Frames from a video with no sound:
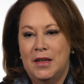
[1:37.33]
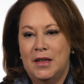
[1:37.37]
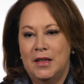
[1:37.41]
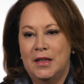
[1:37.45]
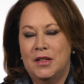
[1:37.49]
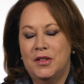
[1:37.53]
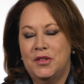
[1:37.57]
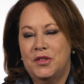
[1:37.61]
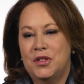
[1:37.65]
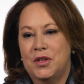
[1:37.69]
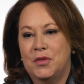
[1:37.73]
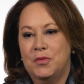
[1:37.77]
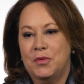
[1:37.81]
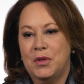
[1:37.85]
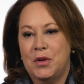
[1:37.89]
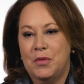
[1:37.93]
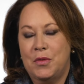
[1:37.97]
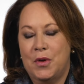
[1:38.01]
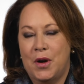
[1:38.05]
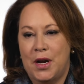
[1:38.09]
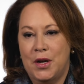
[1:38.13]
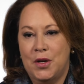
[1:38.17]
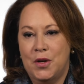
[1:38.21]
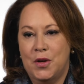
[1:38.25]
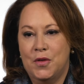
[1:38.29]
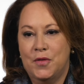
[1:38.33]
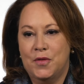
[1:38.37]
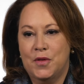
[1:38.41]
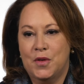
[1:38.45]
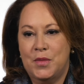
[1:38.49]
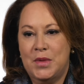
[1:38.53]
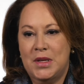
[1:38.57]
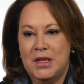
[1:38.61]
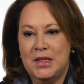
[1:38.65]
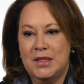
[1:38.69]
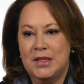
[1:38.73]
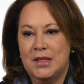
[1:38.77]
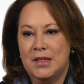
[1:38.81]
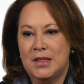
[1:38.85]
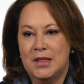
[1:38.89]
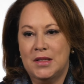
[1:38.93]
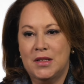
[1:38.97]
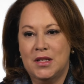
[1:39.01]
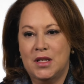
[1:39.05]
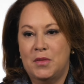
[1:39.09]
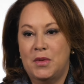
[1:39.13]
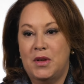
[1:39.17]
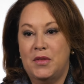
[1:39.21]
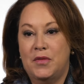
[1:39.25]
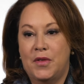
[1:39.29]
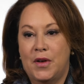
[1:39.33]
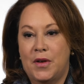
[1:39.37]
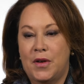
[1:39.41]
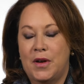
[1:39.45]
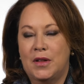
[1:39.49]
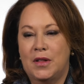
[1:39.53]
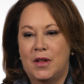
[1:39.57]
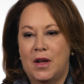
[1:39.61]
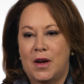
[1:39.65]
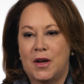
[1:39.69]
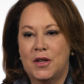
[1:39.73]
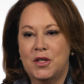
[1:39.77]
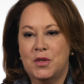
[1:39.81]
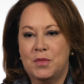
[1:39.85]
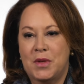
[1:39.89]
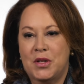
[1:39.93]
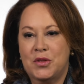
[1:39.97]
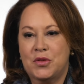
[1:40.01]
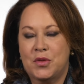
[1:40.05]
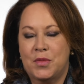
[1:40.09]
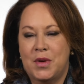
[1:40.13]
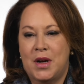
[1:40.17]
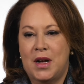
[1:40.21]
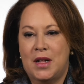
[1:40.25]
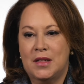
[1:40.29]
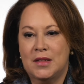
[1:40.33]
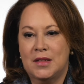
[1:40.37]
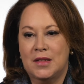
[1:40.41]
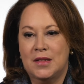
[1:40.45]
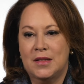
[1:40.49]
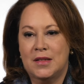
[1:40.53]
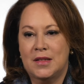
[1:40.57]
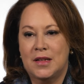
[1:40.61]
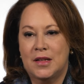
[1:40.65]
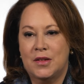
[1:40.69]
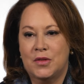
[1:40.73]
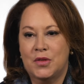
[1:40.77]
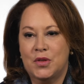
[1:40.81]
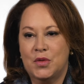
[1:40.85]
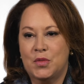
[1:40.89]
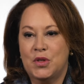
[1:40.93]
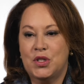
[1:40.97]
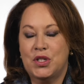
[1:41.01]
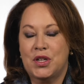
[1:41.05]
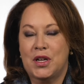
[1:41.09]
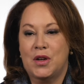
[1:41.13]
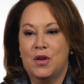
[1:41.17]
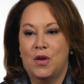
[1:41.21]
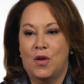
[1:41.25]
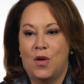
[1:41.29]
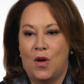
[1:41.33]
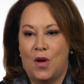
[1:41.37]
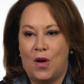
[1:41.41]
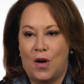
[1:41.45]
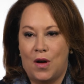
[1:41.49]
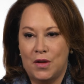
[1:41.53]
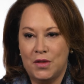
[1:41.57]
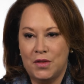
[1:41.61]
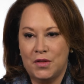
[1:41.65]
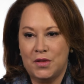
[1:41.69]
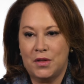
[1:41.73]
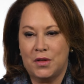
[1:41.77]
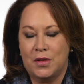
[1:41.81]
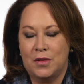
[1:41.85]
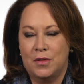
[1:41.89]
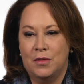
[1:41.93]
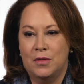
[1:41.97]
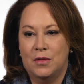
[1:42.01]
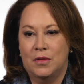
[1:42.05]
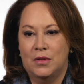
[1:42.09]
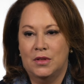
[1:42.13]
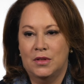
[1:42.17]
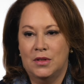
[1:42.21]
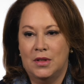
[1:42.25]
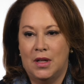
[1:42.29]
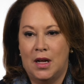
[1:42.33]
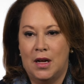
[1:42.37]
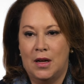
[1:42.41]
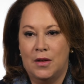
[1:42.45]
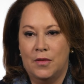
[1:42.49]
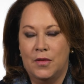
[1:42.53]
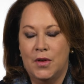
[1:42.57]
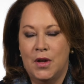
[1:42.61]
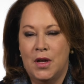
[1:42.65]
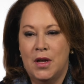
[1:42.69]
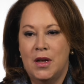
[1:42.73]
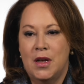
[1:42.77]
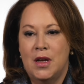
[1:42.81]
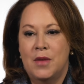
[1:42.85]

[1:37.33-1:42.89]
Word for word: because generally where I go for business is going to be very large metropolitan centers, which I also love.